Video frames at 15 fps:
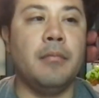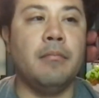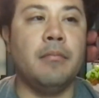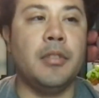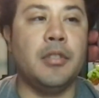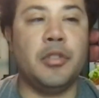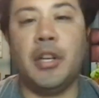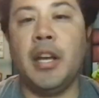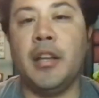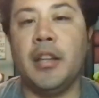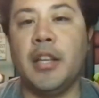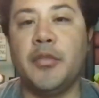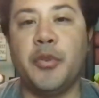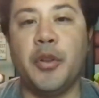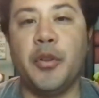and so yeah,
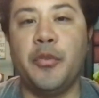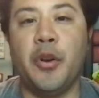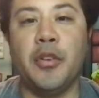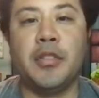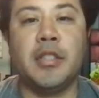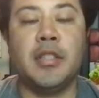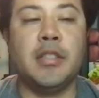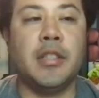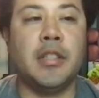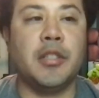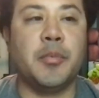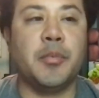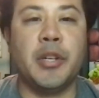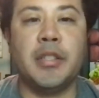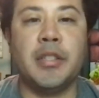that's for the fall season. The
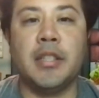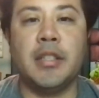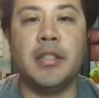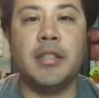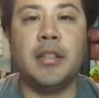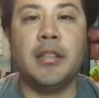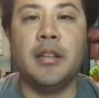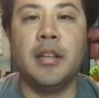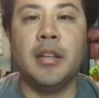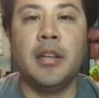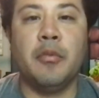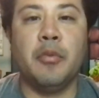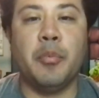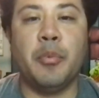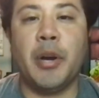spring season,
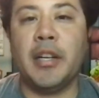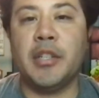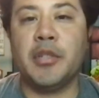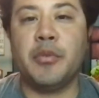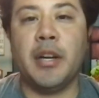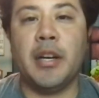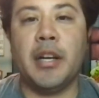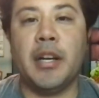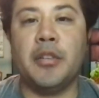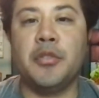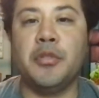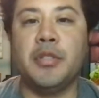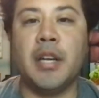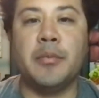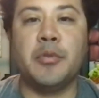we practice right now
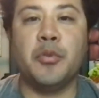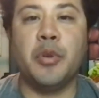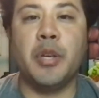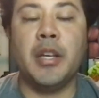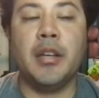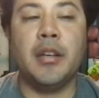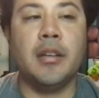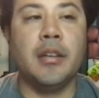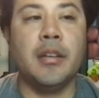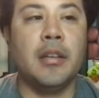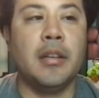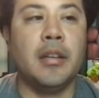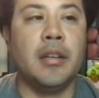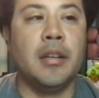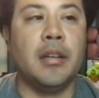2 times a week.
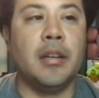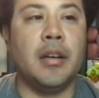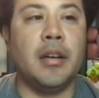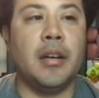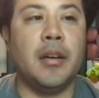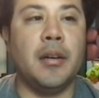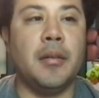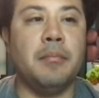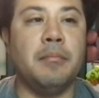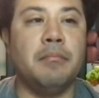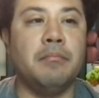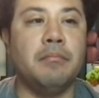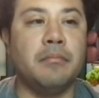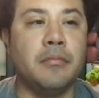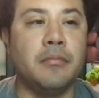Um,
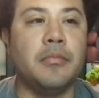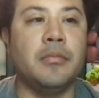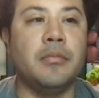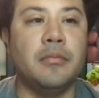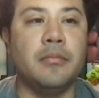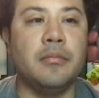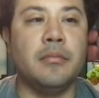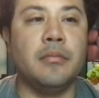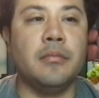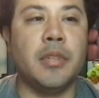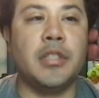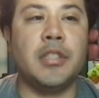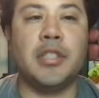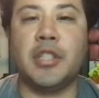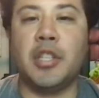
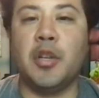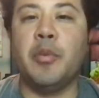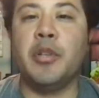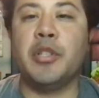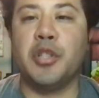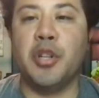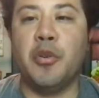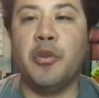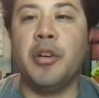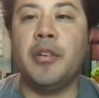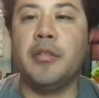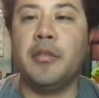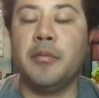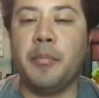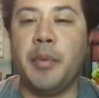it's just a little bit slower
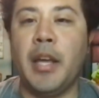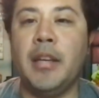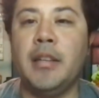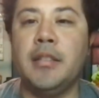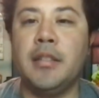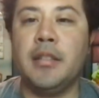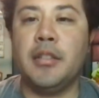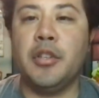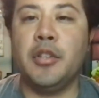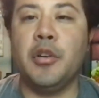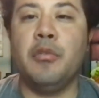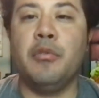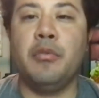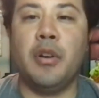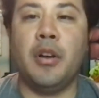paced.
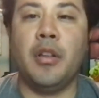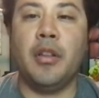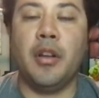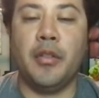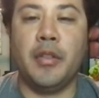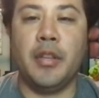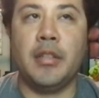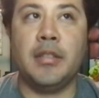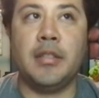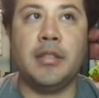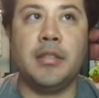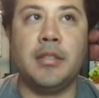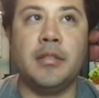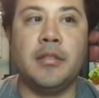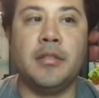On
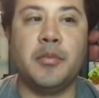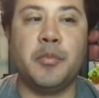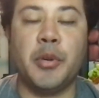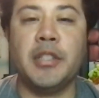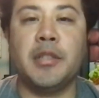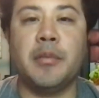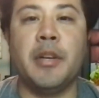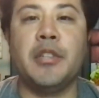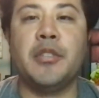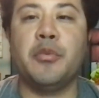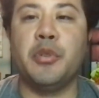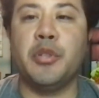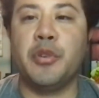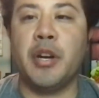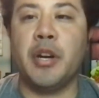this spring semester,
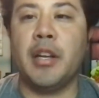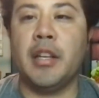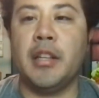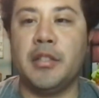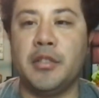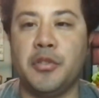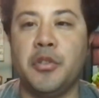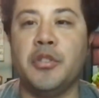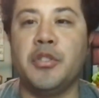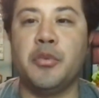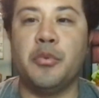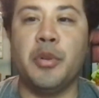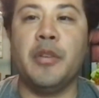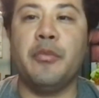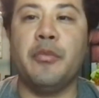we try to get the students to
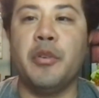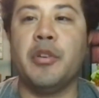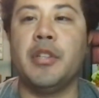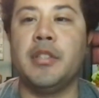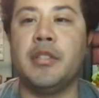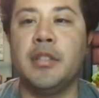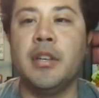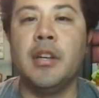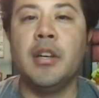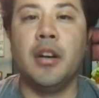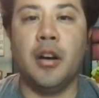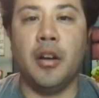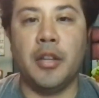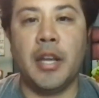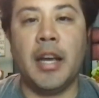really focus
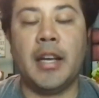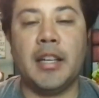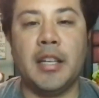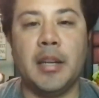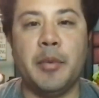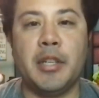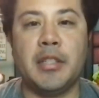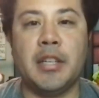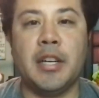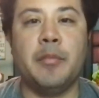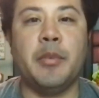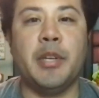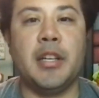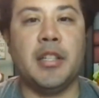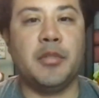on the academic side
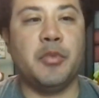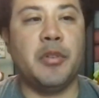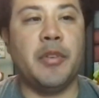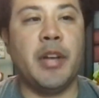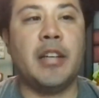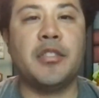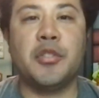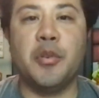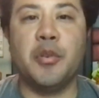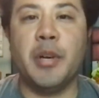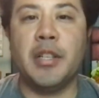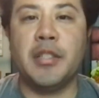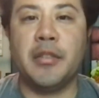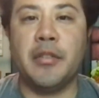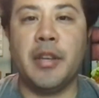because we've asked so
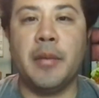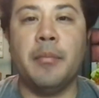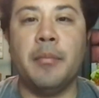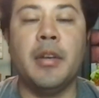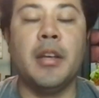much of them